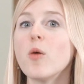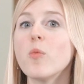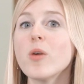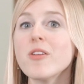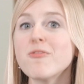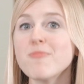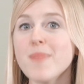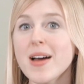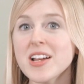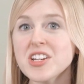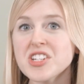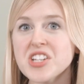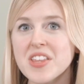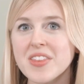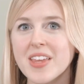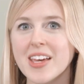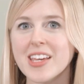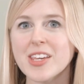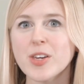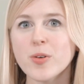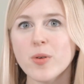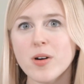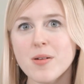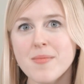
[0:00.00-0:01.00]
We've mentioned that
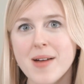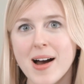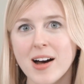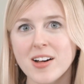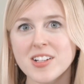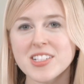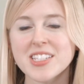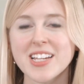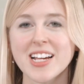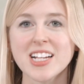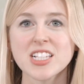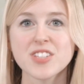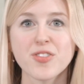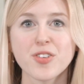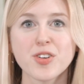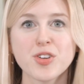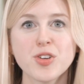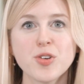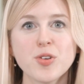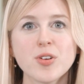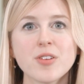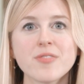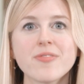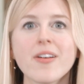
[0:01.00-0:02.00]
U M L stands for
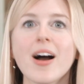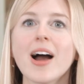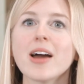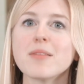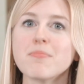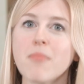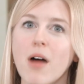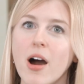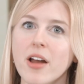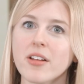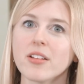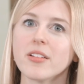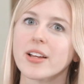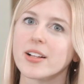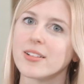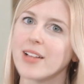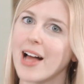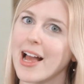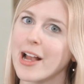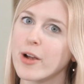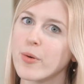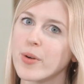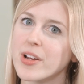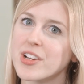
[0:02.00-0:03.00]
Unified Modeling
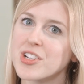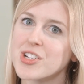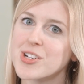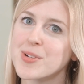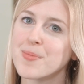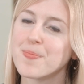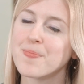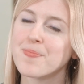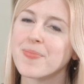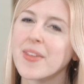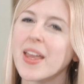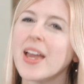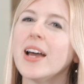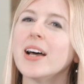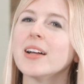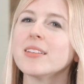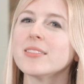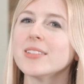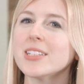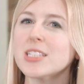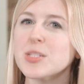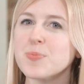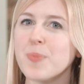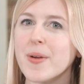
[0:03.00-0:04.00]
Language.
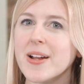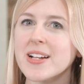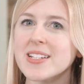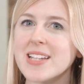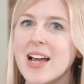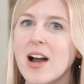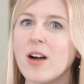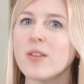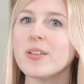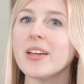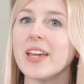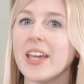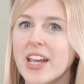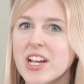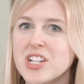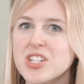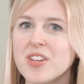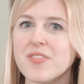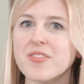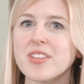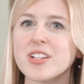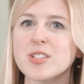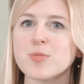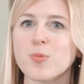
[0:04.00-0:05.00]
Let's break down each
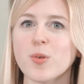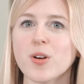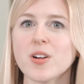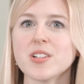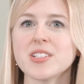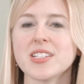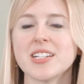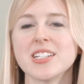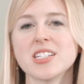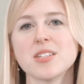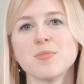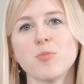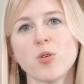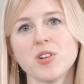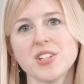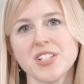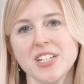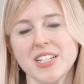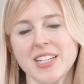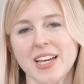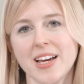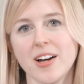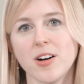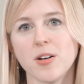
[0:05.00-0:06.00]
of these words into more
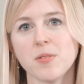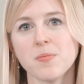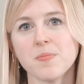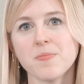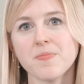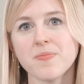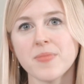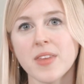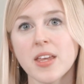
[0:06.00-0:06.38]
detail.